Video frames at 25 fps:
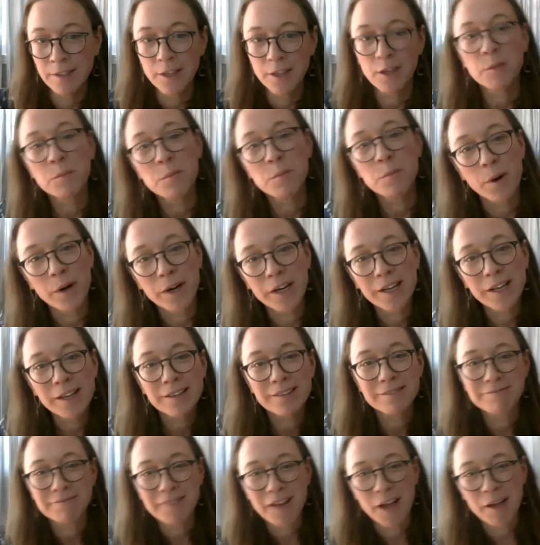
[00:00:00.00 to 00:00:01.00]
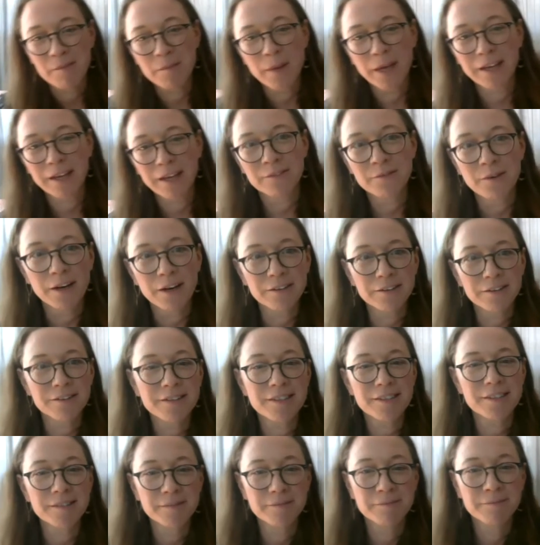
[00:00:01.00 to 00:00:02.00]
Good morning. I'm Megan
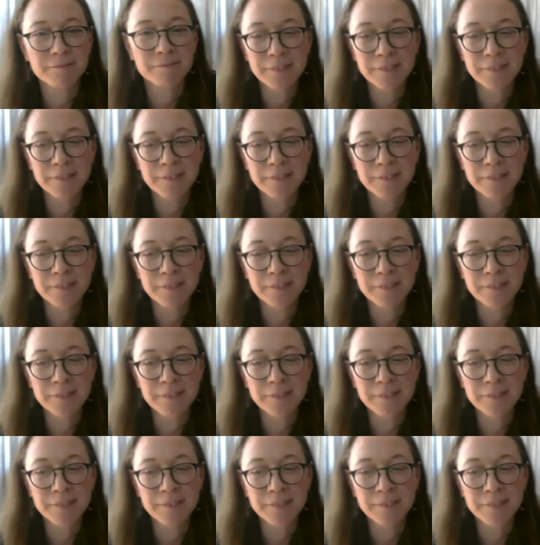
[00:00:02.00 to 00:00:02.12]
Reynolds.